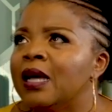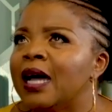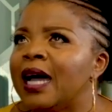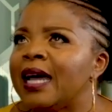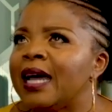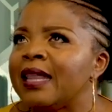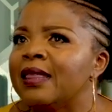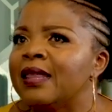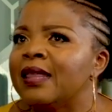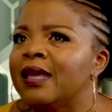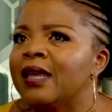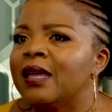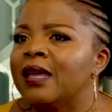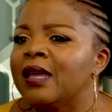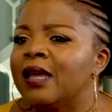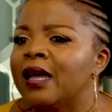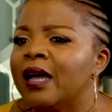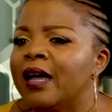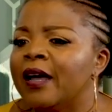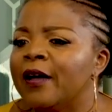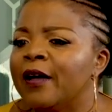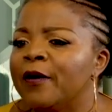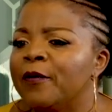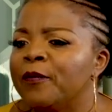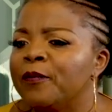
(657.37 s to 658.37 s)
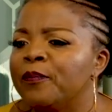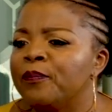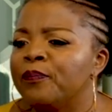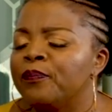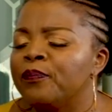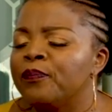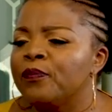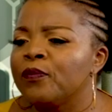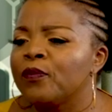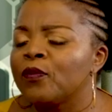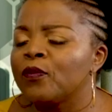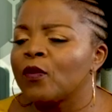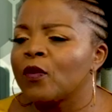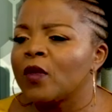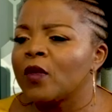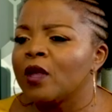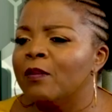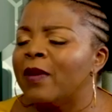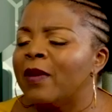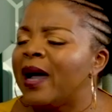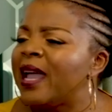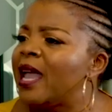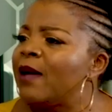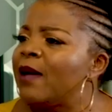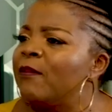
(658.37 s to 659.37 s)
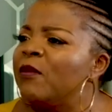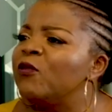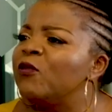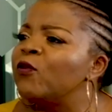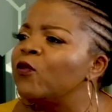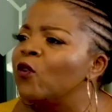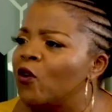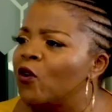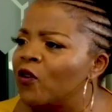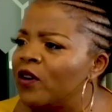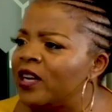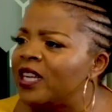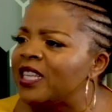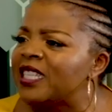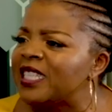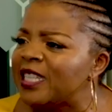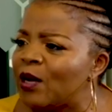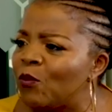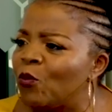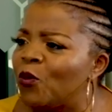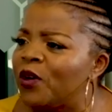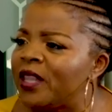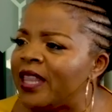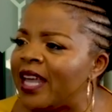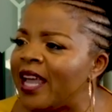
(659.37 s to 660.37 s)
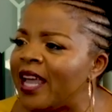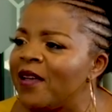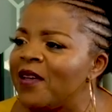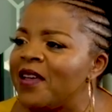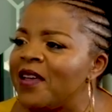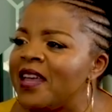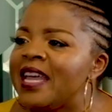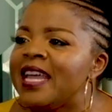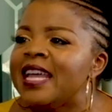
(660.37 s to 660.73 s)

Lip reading: I think, Miami, Florida, somewhere there.